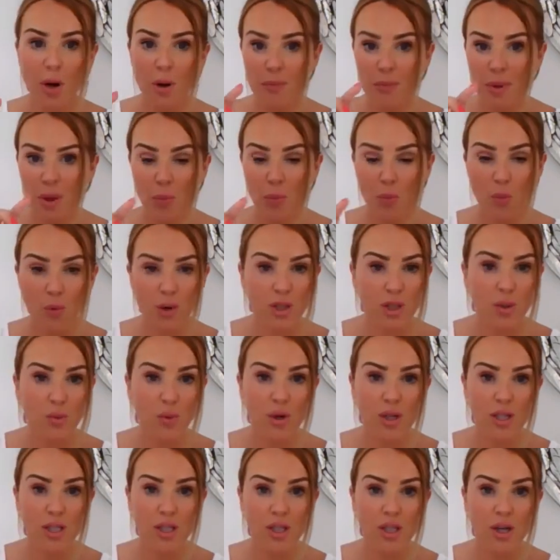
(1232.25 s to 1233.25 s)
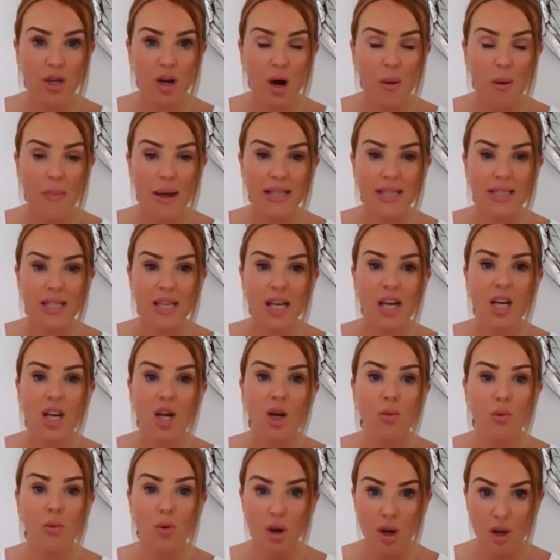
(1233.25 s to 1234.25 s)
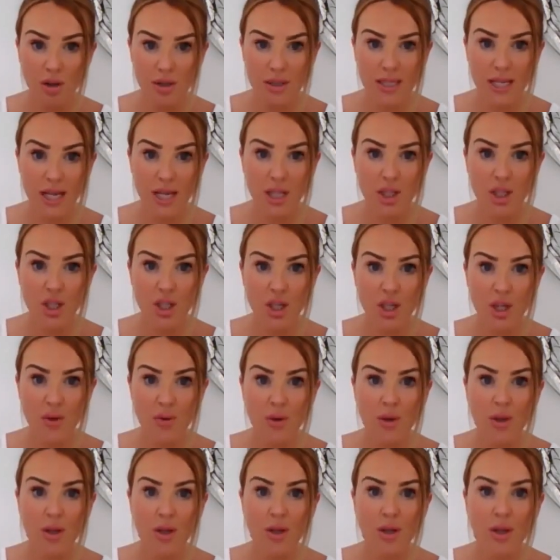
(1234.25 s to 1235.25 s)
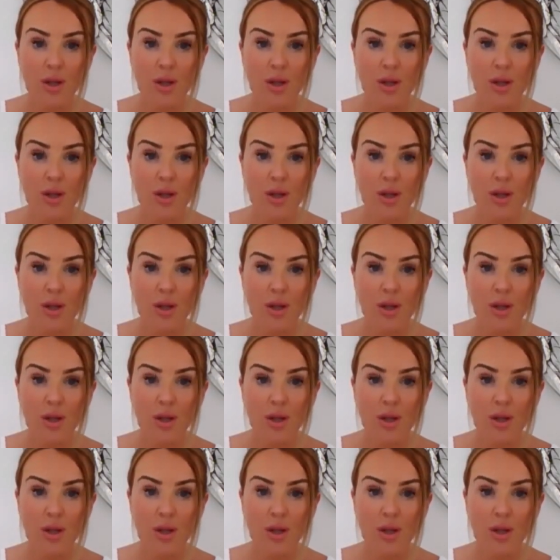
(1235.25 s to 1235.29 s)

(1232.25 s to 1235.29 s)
pop in one-to-one in the comments and I will contact you.